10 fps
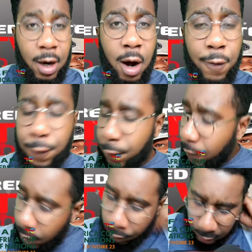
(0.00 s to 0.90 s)
half,
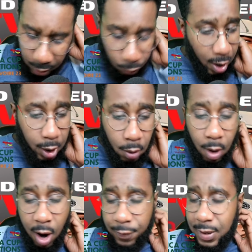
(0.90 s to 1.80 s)
it was 1-0
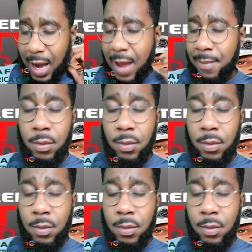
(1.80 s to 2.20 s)
halftime.